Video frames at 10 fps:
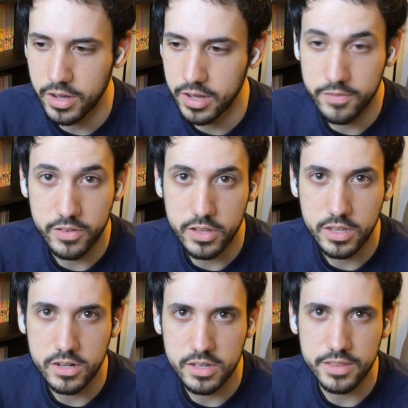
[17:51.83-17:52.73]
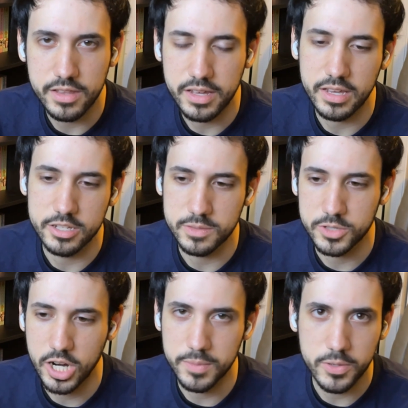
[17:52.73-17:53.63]
If you liked it all, hit the like and
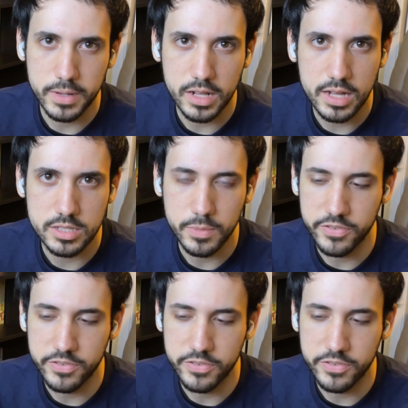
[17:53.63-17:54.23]
subscribe. They mean a lot to me.